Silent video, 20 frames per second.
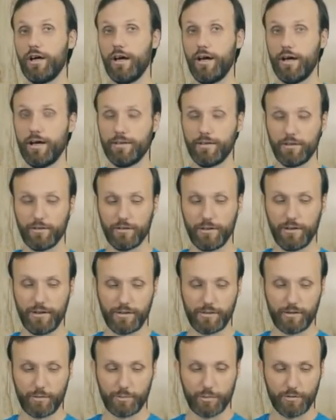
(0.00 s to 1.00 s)
All the
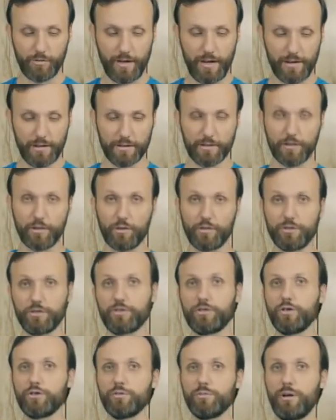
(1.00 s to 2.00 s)
links are provided, or just
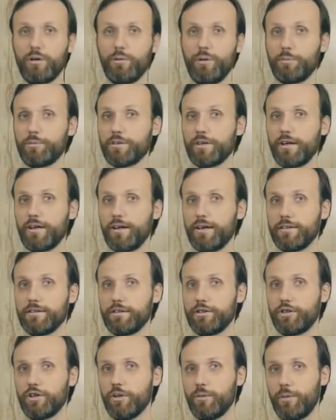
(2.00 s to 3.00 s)
go to my website at
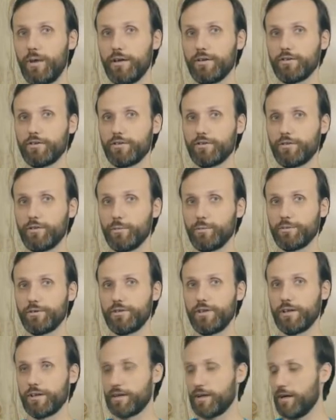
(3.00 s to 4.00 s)

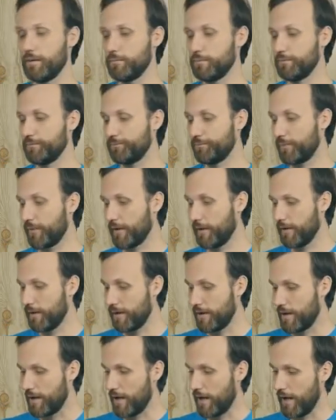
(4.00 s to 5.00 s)
tomantosfilms.com.
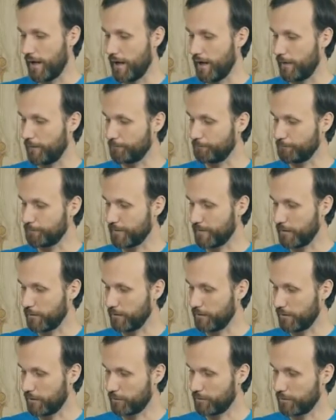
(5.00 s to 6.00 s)
Now a
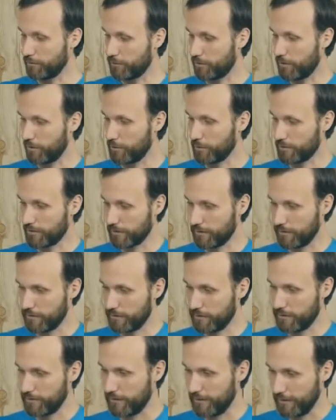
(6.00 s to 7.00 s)
little bit more about
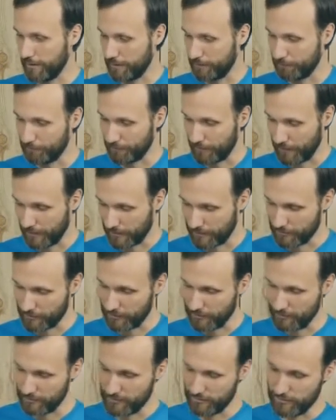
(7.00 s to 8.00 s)
I guess
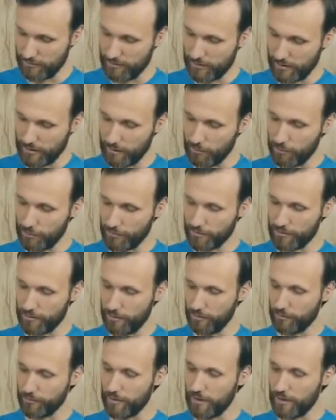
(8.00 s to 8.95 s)
the gimbal itself.